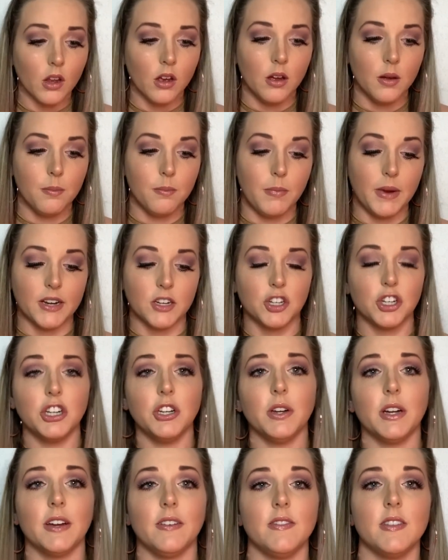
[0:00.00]
Make sure
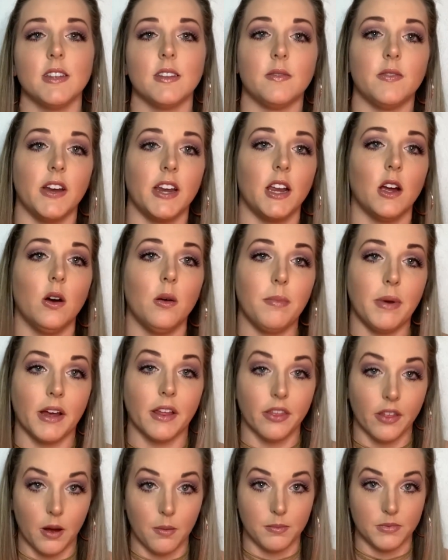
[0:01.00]
you give this video a big
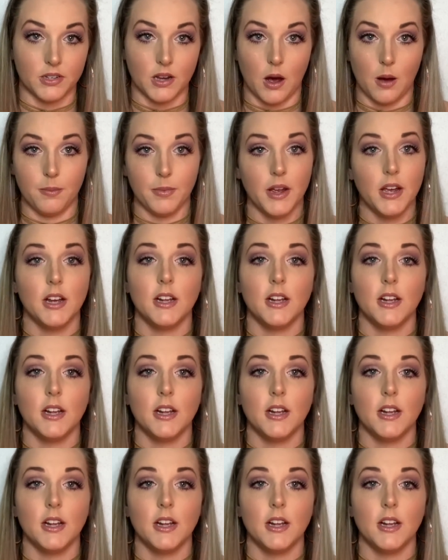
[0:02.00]
thumbs up,